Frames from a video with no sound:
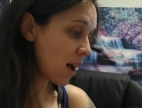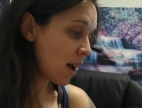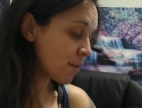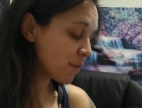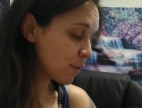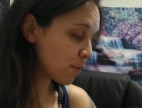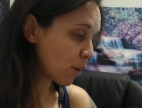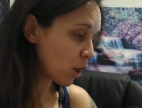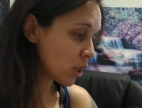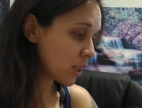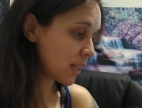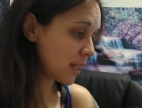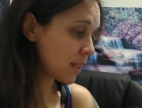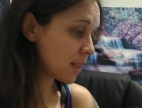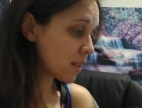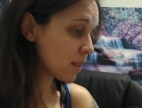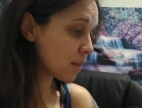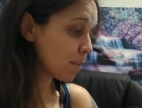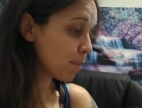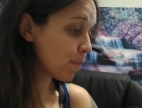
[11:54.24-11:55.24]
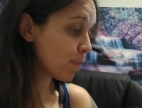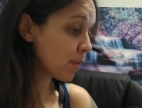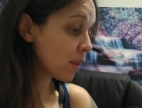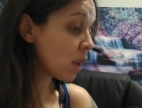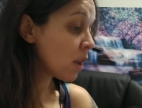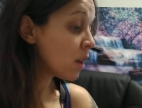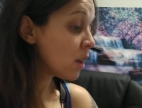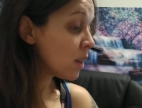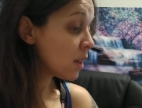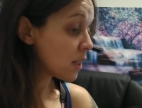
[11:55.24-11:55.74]
Afshartous.
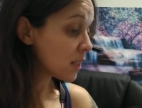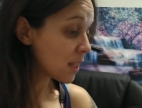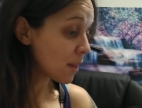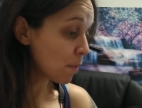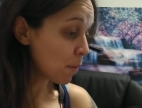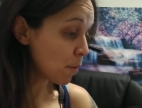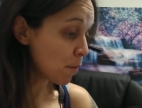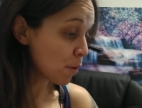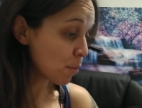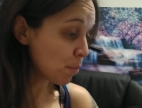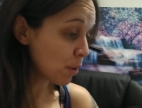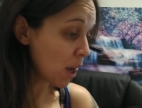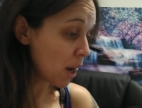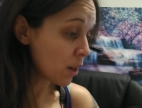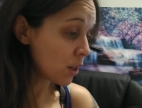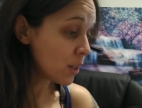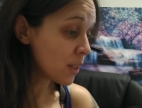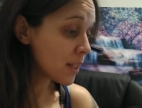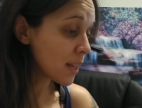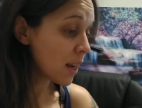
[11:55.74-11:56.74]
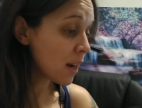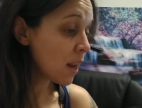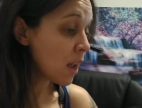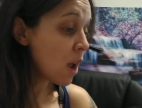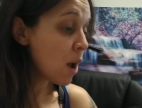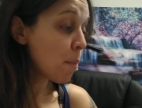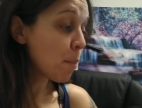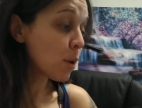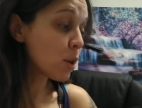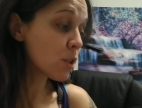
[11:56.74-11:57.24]
Some of the plotters had
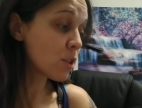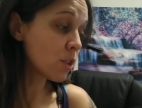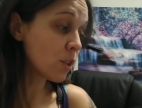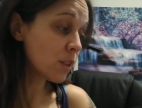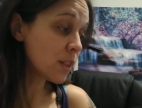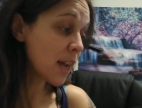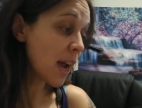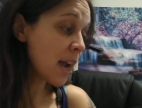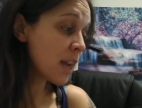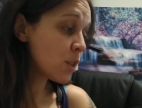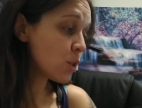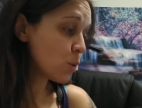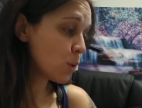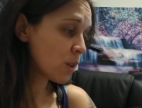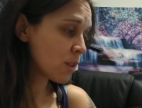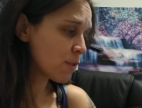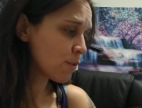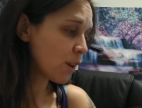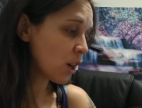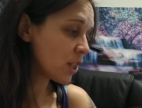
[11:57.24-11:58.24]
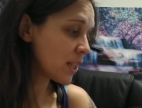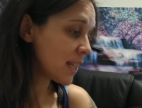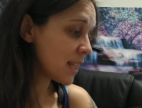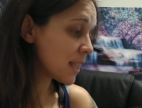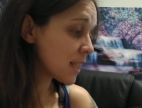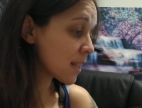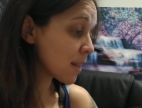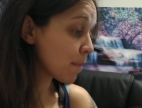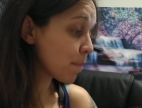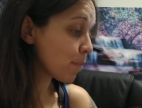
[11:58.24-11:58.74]
personal ties to
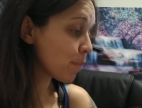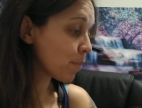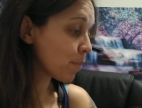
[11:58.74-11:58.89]
Afshartous